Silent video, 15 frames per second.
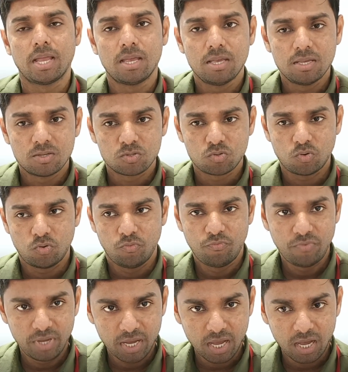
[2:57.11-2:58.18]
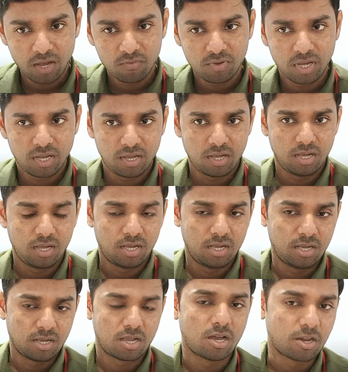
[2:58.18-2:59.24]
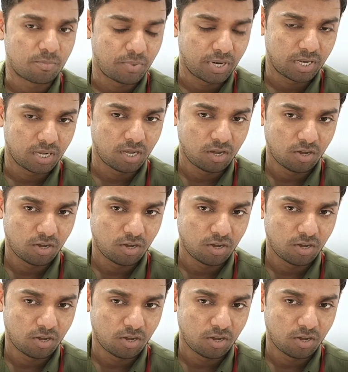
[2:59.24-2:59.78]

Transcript: Okay, so we have a corporate